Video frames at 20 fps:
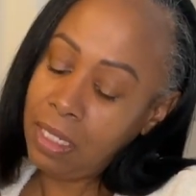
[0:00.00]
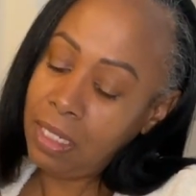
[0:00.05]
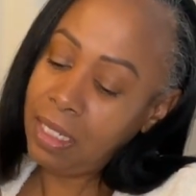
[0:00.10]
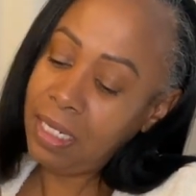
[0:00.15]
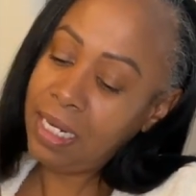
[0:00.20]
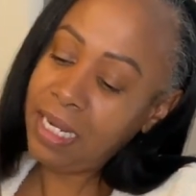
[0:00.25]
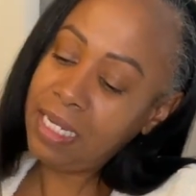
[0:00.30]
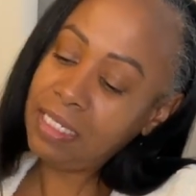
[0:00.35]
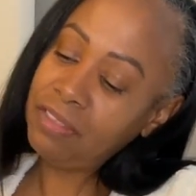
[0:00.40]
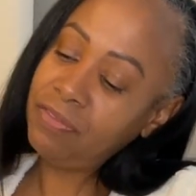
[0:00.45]

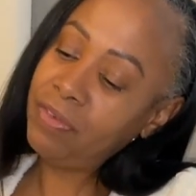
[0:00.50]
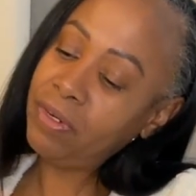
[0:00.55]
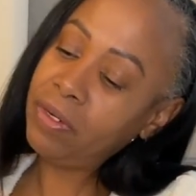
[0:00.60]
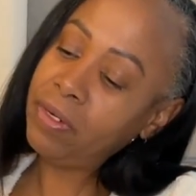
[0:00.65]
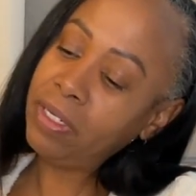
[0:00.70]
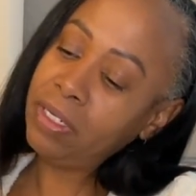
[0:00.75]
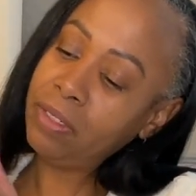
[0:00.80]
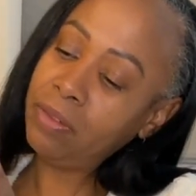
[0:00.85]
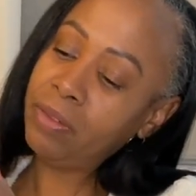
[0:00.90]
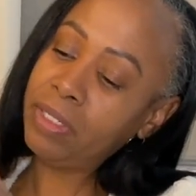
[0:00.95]
it has
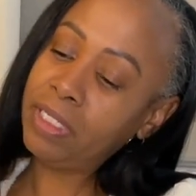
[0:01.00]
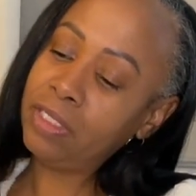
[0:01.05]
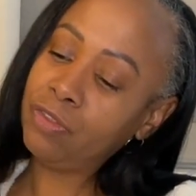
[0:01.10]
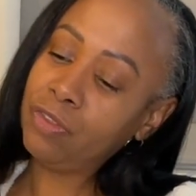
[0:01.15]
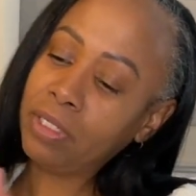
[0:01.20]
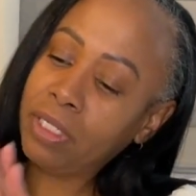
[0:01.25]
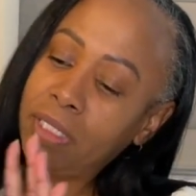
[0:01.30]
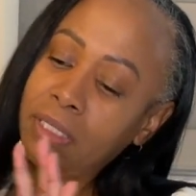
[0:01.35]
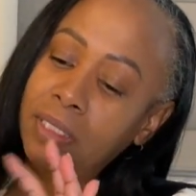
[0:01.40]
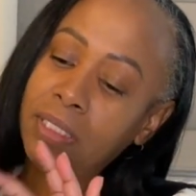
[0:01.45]
very little
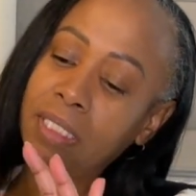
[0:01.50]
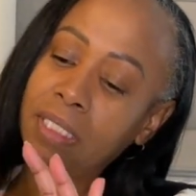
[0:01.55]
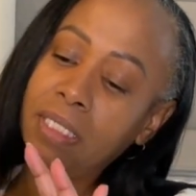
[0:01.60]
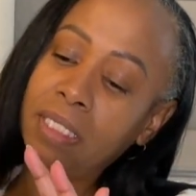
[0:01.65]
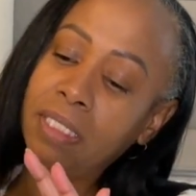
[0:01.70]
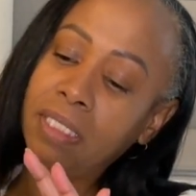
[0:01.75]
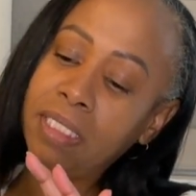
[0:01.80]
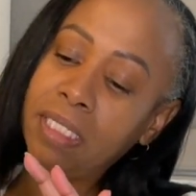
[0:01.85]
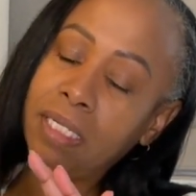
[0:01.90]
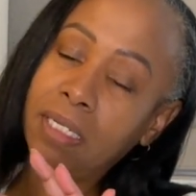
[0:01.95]
intricate
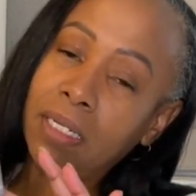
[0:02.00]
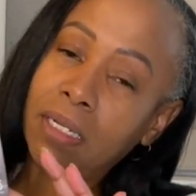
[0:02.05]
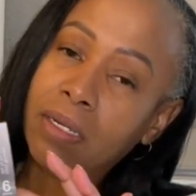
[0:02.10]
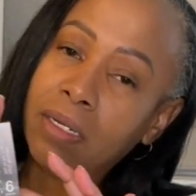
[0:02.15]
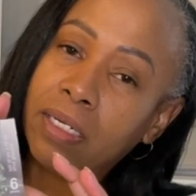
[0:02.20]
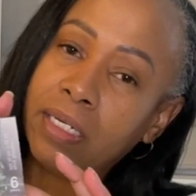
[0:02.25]
detail on